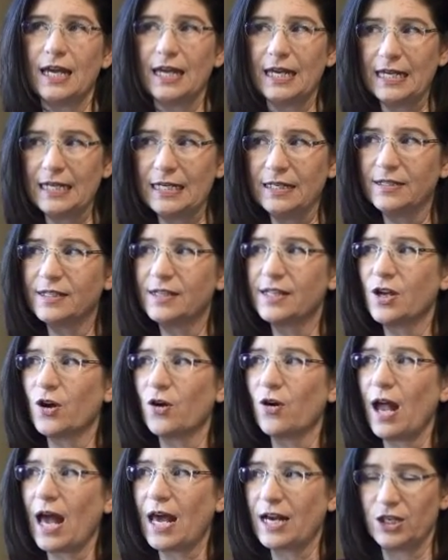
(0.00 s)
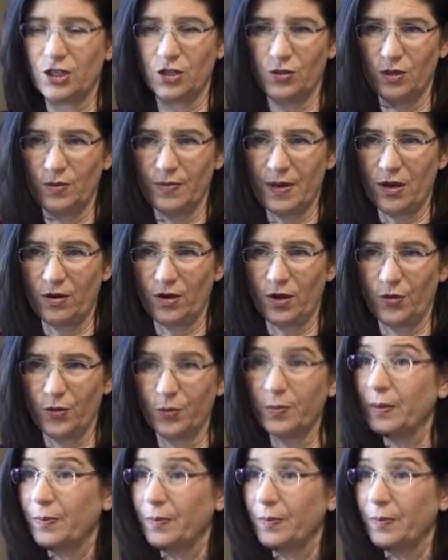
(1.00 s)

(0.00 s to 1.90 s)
is their attitude about other